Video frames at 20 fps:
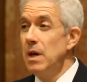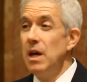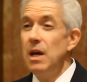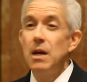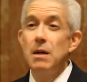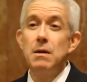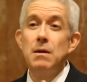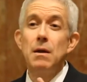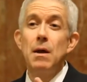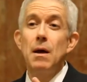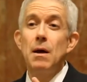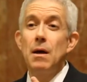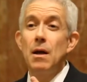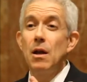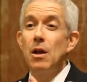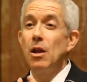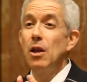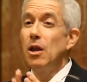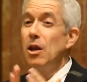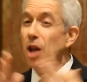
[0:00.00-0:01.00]
in
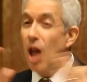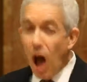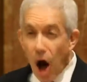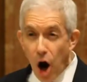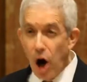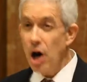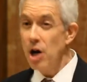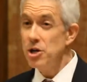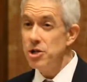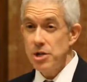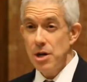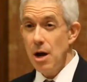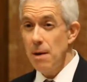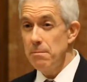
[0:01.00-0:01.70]
large